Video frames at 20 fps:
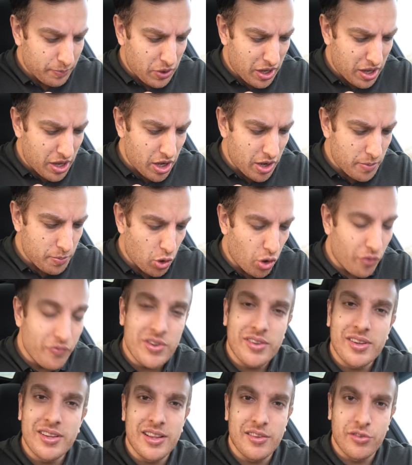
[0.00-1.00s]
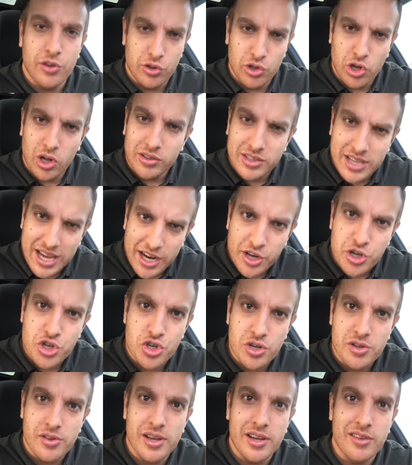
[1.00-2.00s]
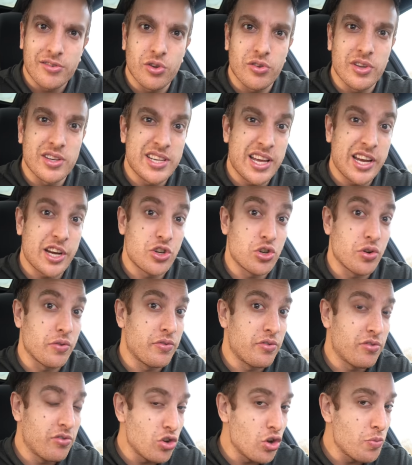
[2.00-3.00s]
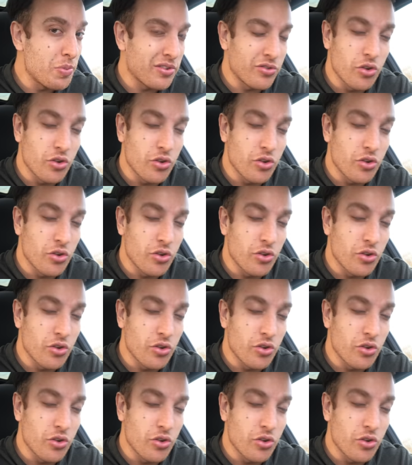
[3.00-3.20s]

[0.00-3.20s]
But obviously there's no dal texture there. It's got the texture of soup.